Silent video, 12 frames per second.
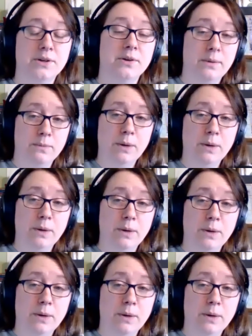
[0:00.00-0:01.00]
and
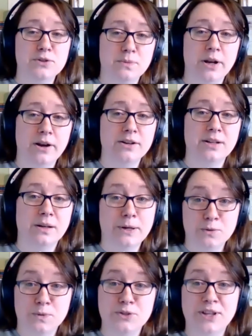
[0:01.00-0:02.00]
published an article
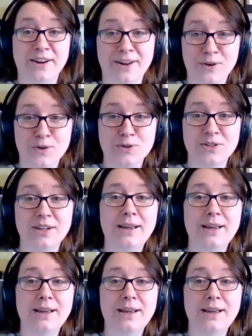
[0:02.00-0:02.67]
about her, which then I could